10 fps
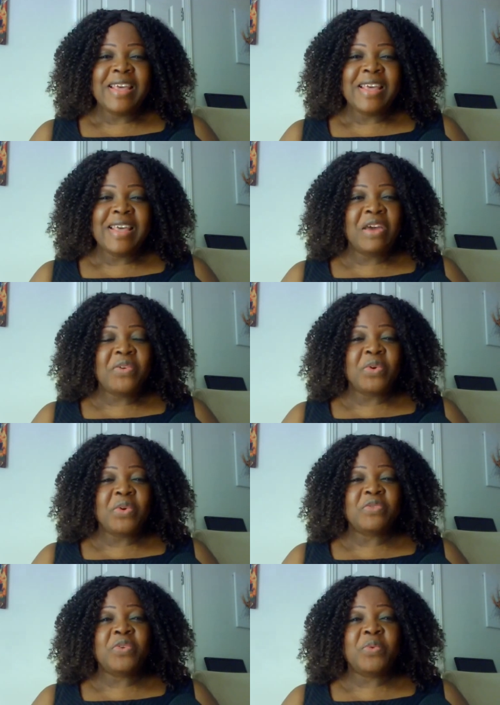Thank you
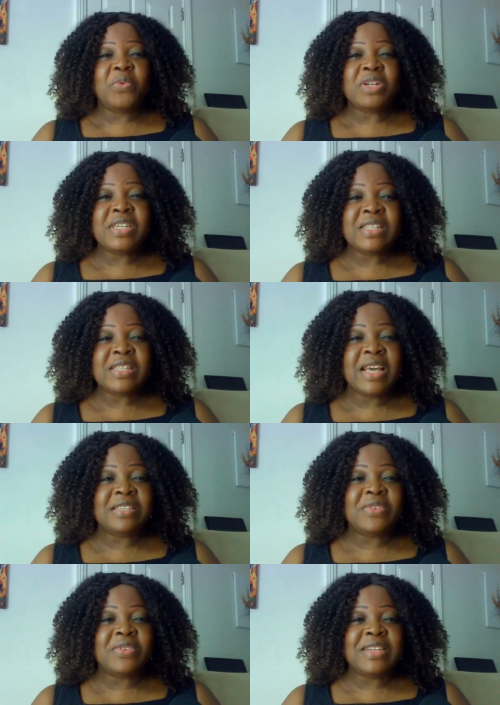everyone for watching.
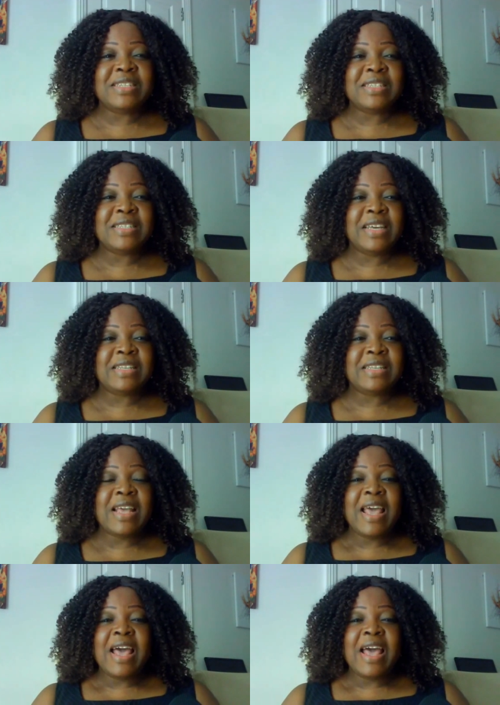Thanks for listening.